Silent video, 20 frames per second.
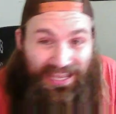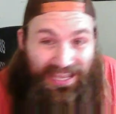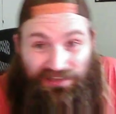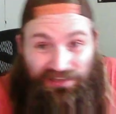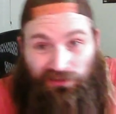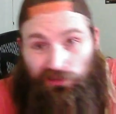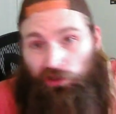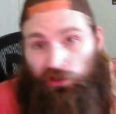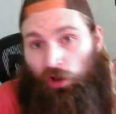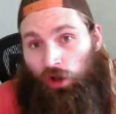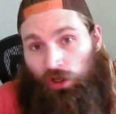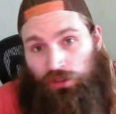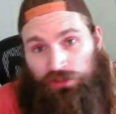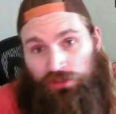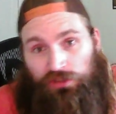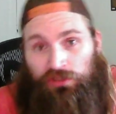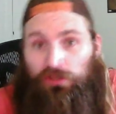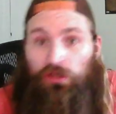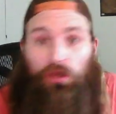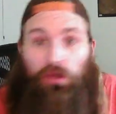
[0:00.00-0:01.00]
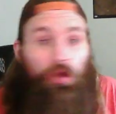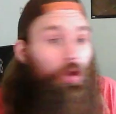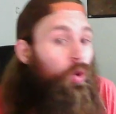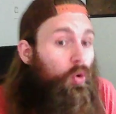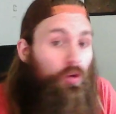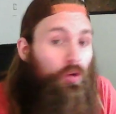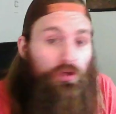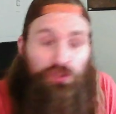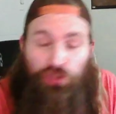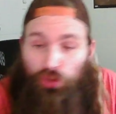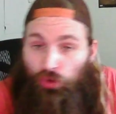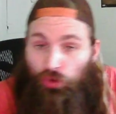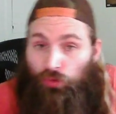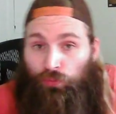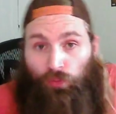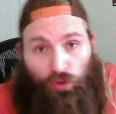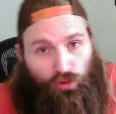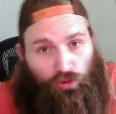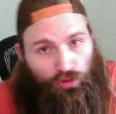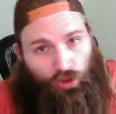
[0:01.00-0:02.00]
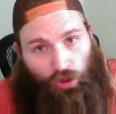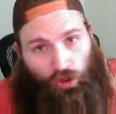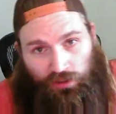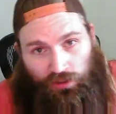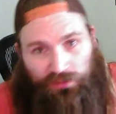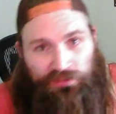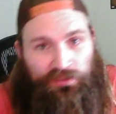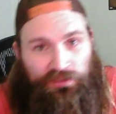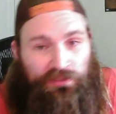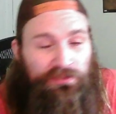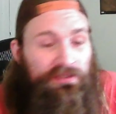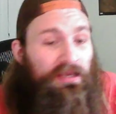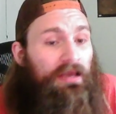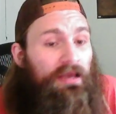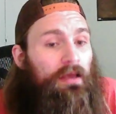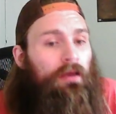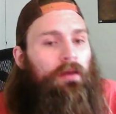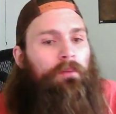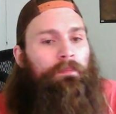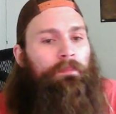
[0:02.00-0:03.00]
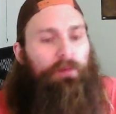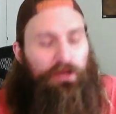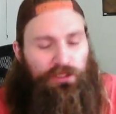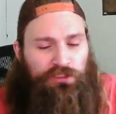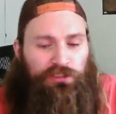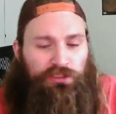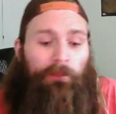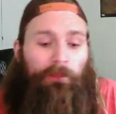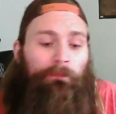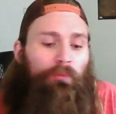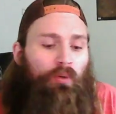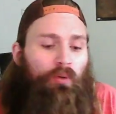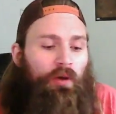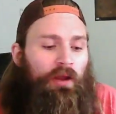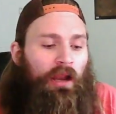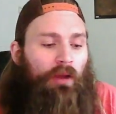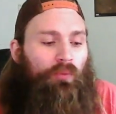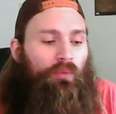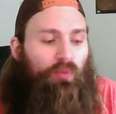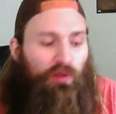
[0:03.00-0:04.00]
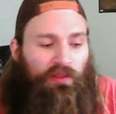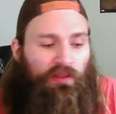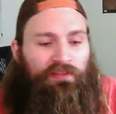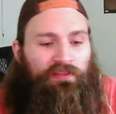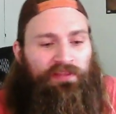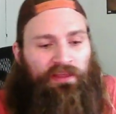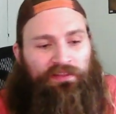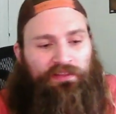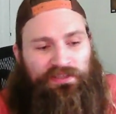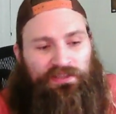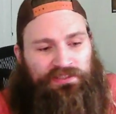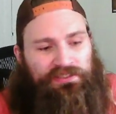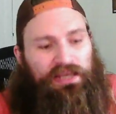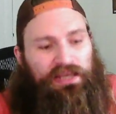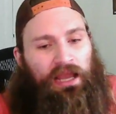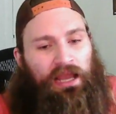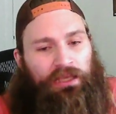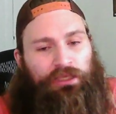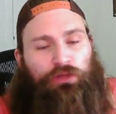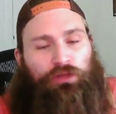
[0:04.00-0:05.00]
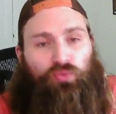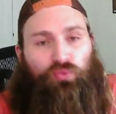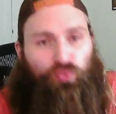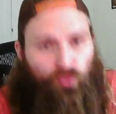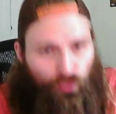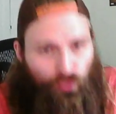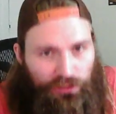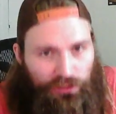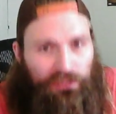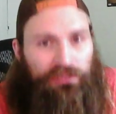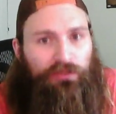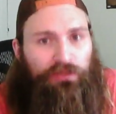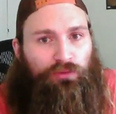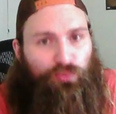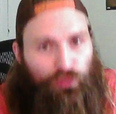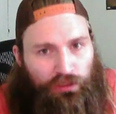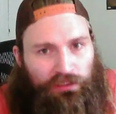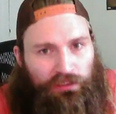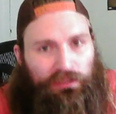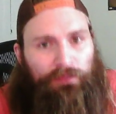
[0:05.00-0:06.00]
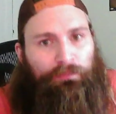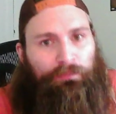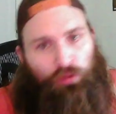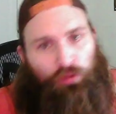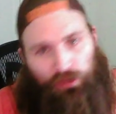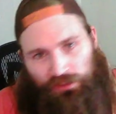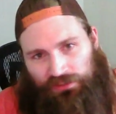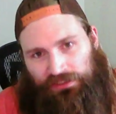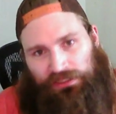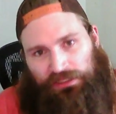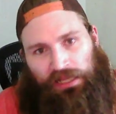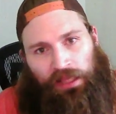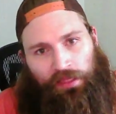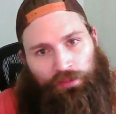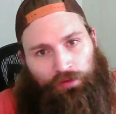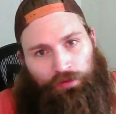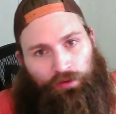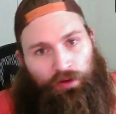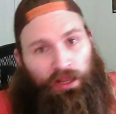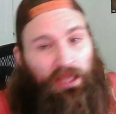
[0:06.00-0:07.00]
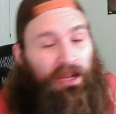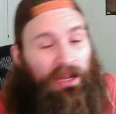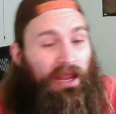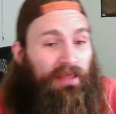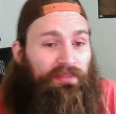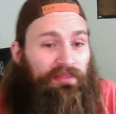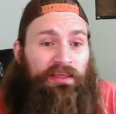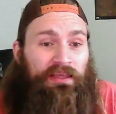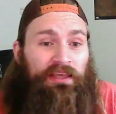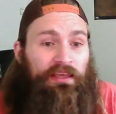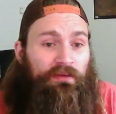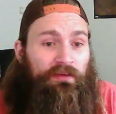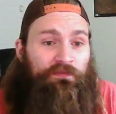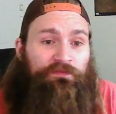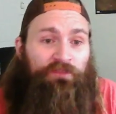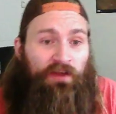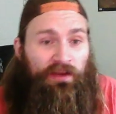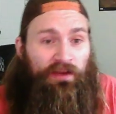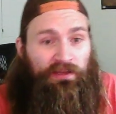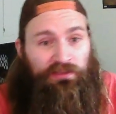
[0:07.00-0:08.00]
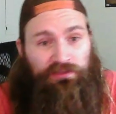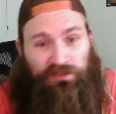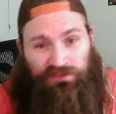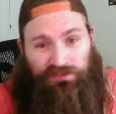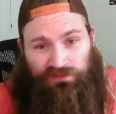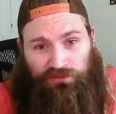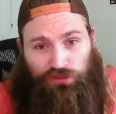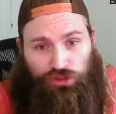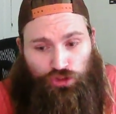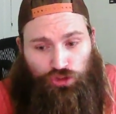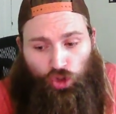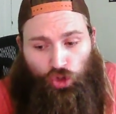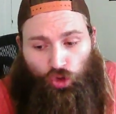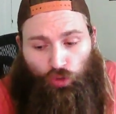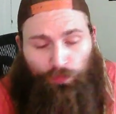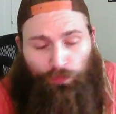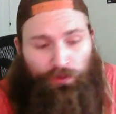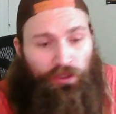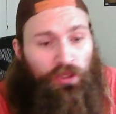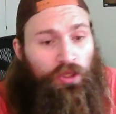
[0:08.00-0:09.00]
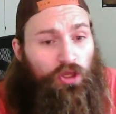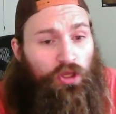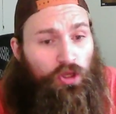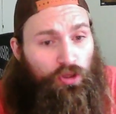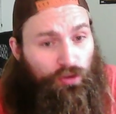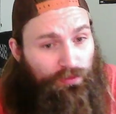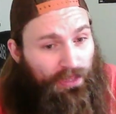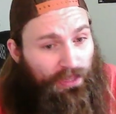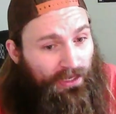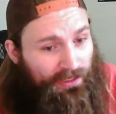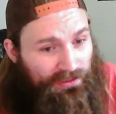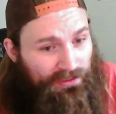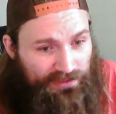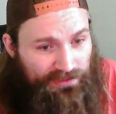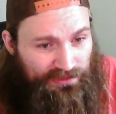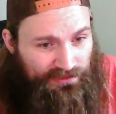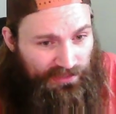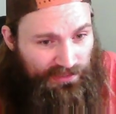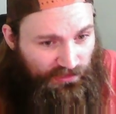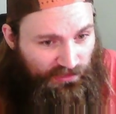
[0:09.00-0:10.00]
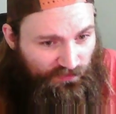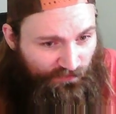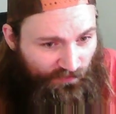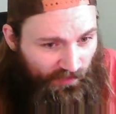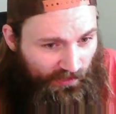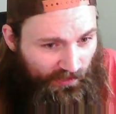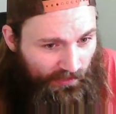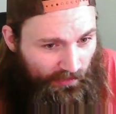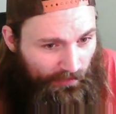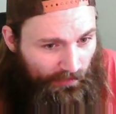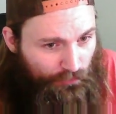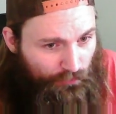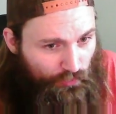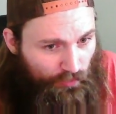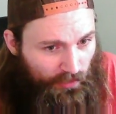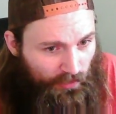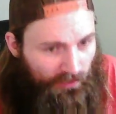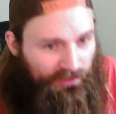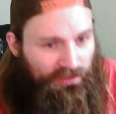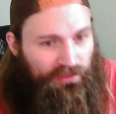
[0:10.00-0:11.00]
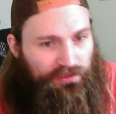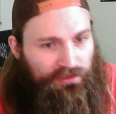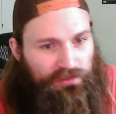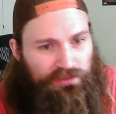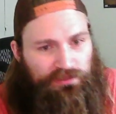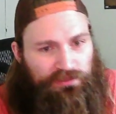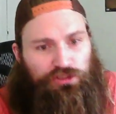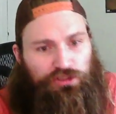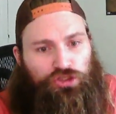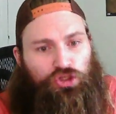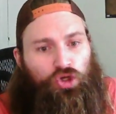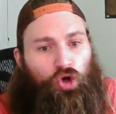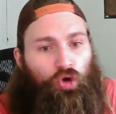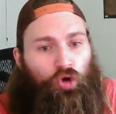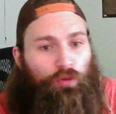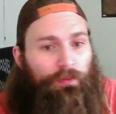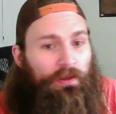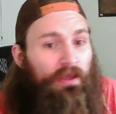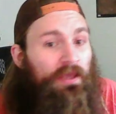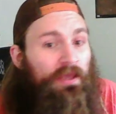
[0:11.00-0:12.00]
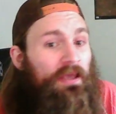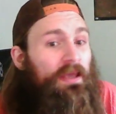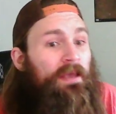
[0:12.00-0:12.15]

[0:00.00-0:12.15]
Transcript: a loss or two more losses, but at some point, I really think this guy can really, really put it together. And I think him fighting Dustin Jacoby, that is his next fight. I'm correct. Yeah, Dustin Jacoby,